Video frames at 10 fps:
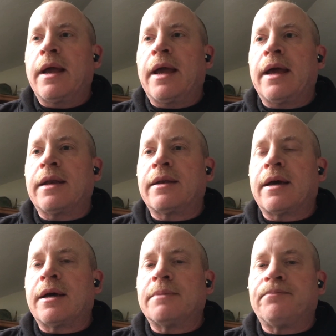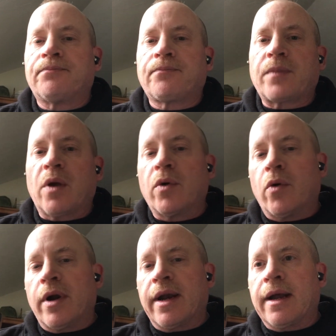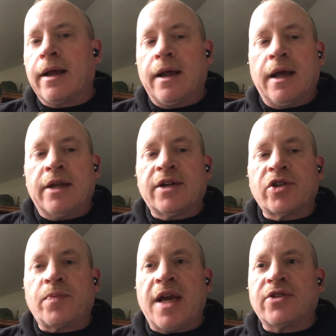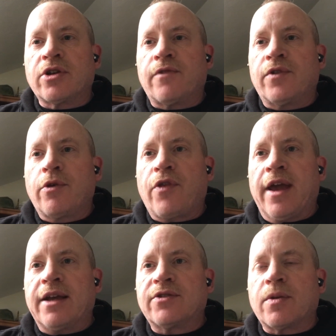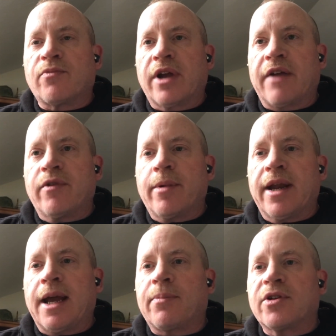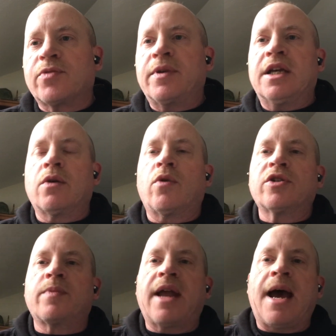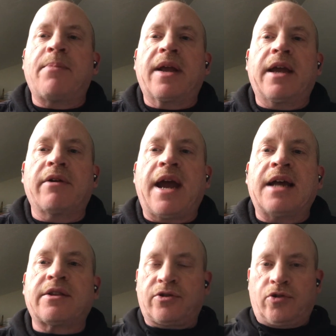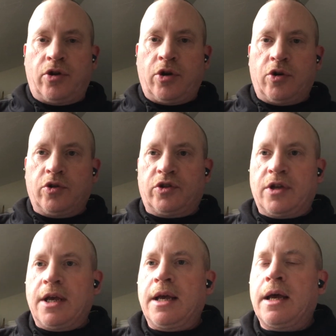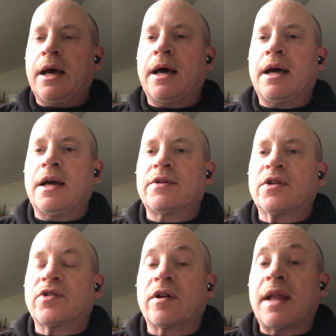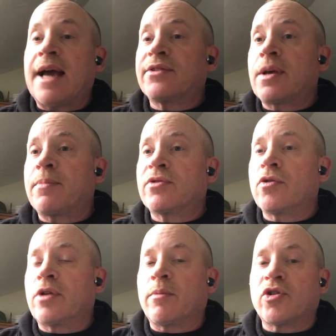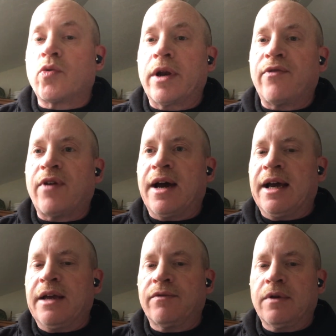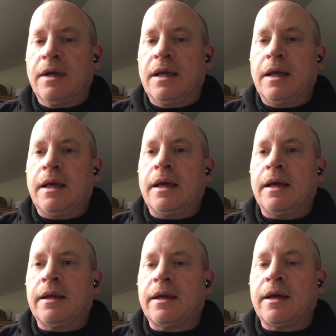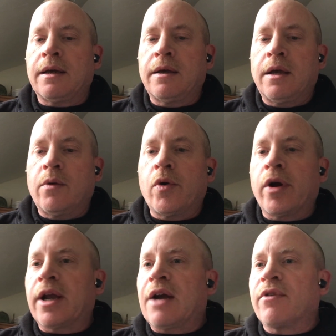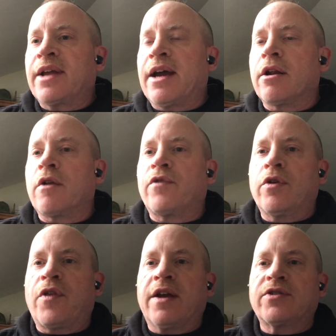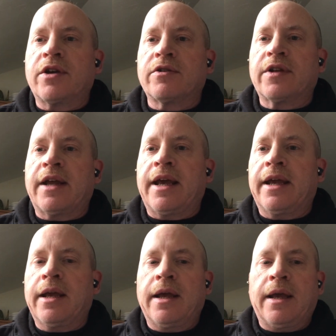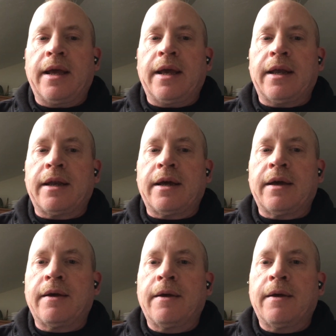And uh, we wanted to touch base on a few things and bring everybody up to speed on what's been happening here at the studios uh, since our last episode, number 25. And uh, we're going to cover down on a few things here today and, uh,